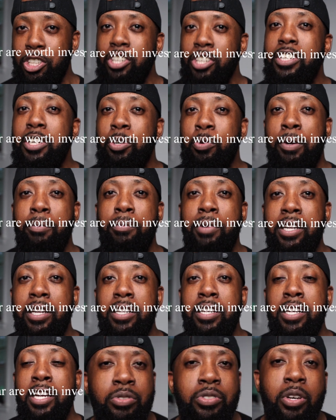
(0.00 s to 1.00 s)
good equipment.
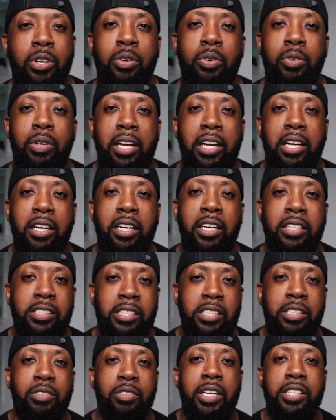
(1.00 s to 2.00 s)
So in
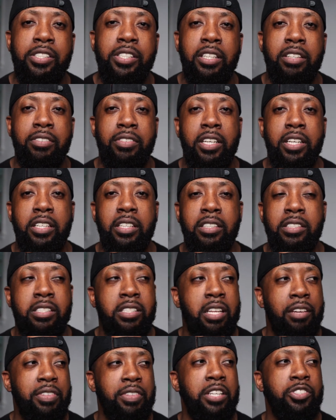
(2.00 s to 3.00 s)
consideration of the
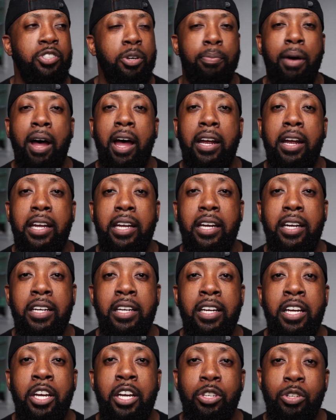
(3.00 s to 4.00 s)
stuff that you're buying,
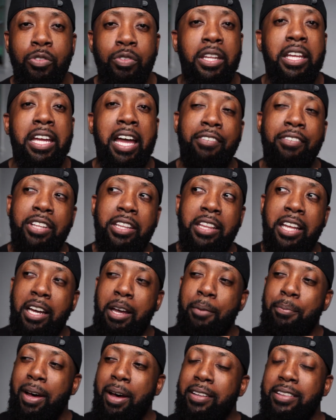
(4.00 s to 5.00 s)
you really have to think
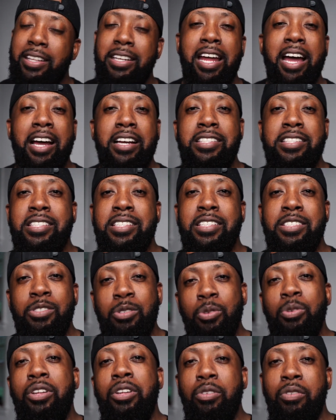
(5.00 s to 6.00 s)
about the next
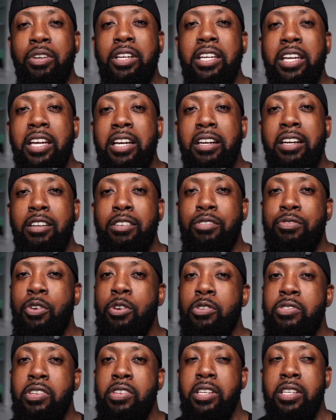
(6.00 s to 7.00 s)
two to three years
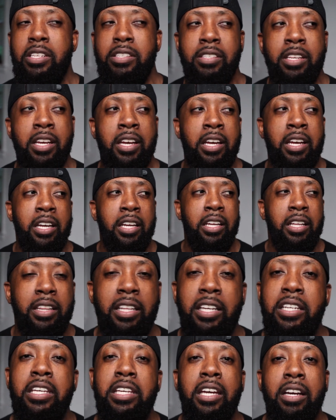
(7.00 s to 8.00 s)
versus the
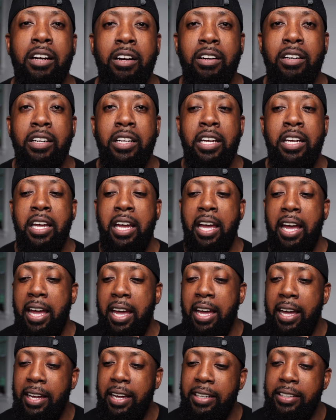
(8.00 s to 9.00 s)
year.
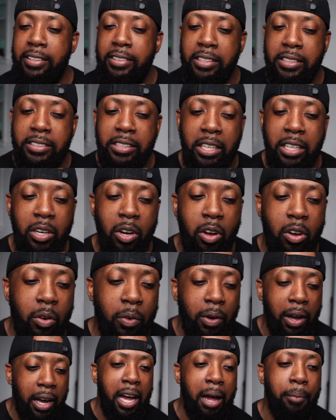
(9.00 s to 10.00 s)
And, you
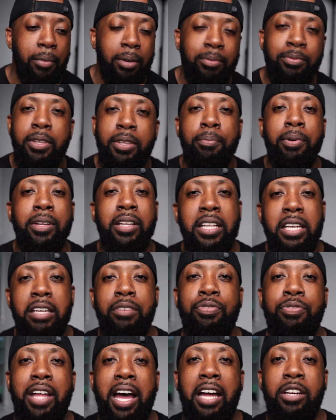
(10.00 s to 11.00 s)
know, I'm of the
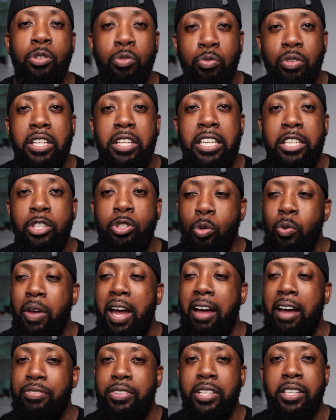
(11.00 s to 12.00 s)
belief that you really do
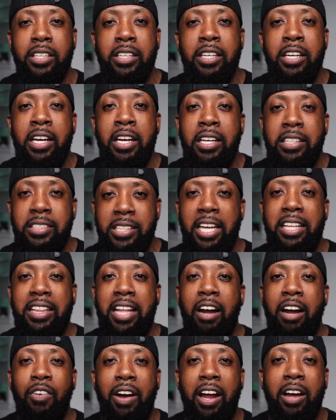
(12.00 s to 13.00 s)
have to take
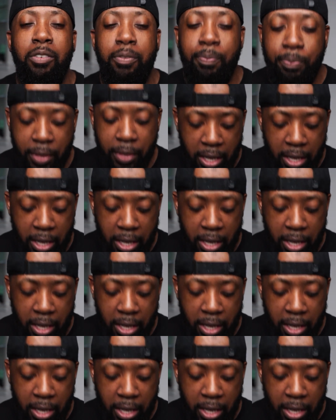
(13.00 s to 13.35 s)
that route